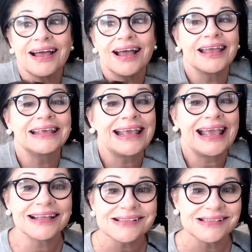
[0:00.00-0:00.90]
I
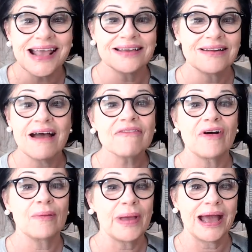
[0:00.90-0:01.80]
can't say enough
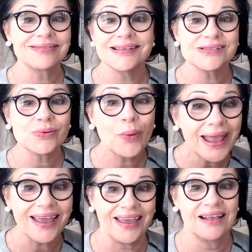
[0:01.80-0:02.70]
about this
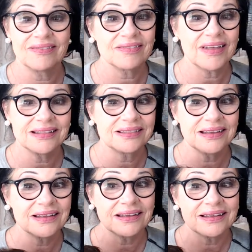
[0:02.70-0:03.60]
wig. Like
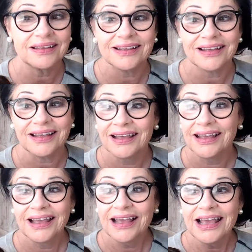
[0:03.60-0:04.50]
the,
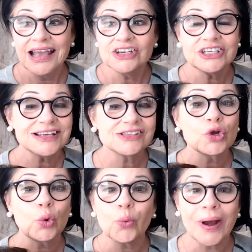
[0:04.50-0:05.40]
she's
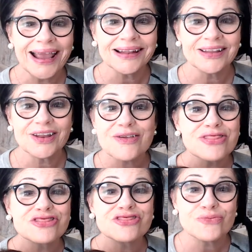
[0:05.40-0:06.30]
great
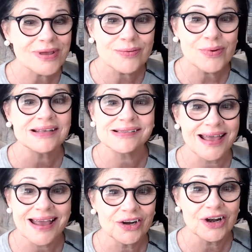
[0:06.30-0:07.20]
three weeks
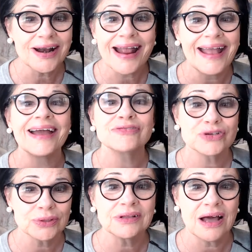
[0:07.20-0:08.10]
later after
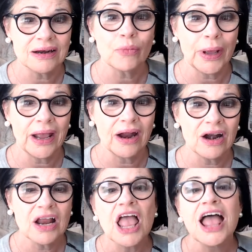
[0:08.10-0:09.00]
a lot of wear,